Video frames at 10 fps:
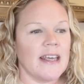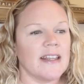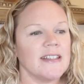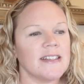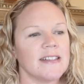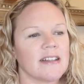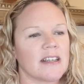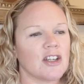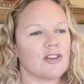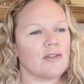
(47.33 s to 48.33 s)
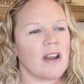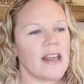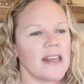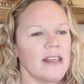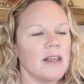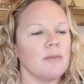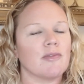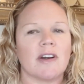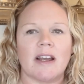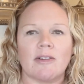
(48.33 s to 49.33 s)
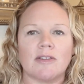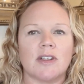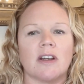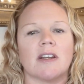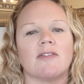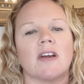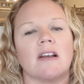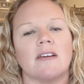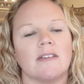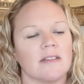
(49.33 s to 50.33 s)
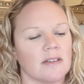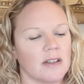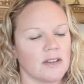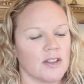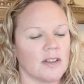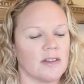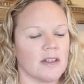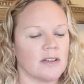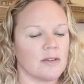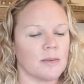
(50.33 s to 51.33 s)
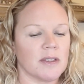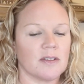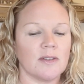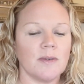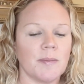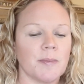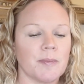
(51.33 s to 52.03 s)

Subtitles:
This is like a grey brown kind of colour. I'll show you the actual pencil.